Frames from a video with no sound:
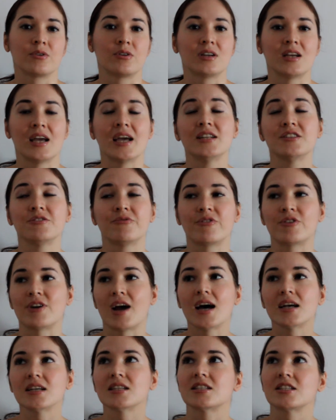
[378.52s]
And there
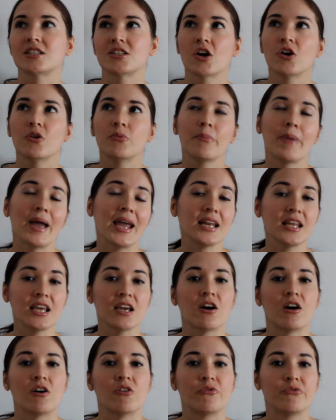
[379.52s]
are so
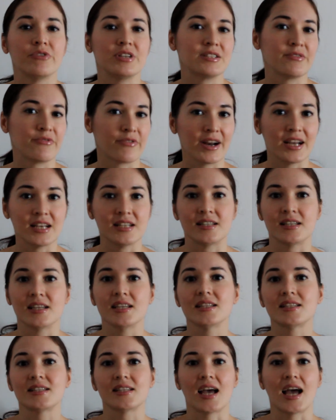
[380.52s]
many of these
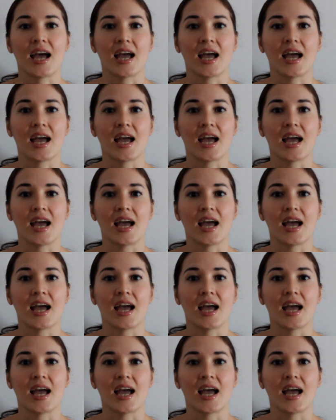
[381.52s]
phrases,